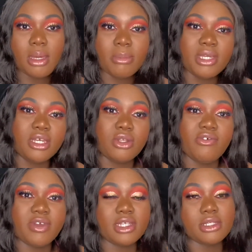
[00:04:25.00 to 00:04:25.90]
But yeah, don't
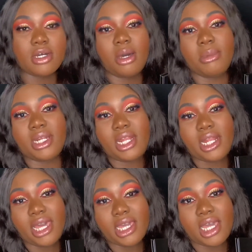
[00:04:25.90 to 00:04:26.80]
forget to comment,
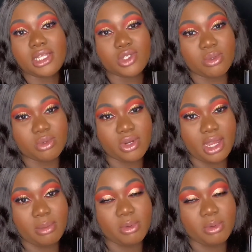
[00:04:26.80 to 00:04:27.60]
like, and subscribe.